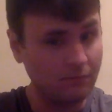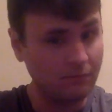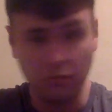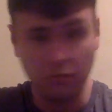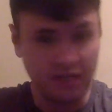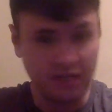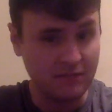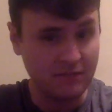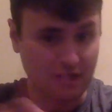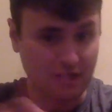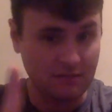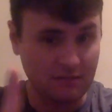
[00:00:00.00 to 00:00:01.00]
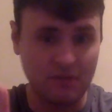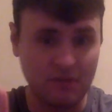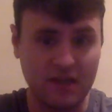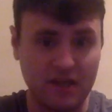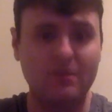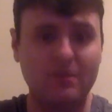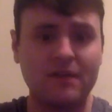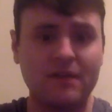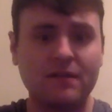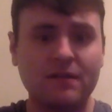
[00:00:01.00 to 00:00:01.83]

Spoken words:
Both teams are going to come to play here, man.